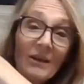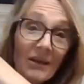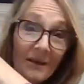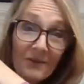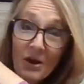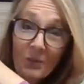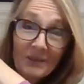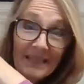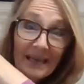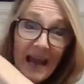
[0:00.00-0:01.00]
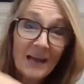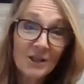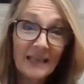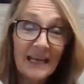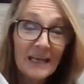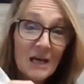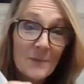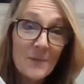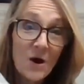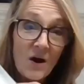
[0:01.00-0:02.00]
you never know what's going to actually end
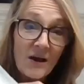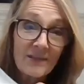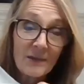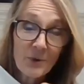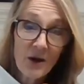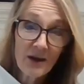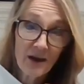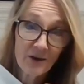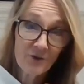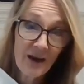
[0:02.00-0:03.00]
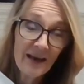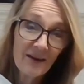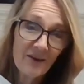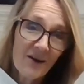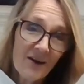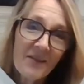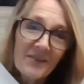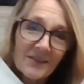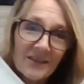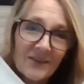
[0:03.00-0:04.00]
up on the product, right? Or on the
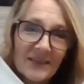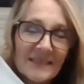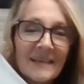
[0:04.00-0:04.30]
surface.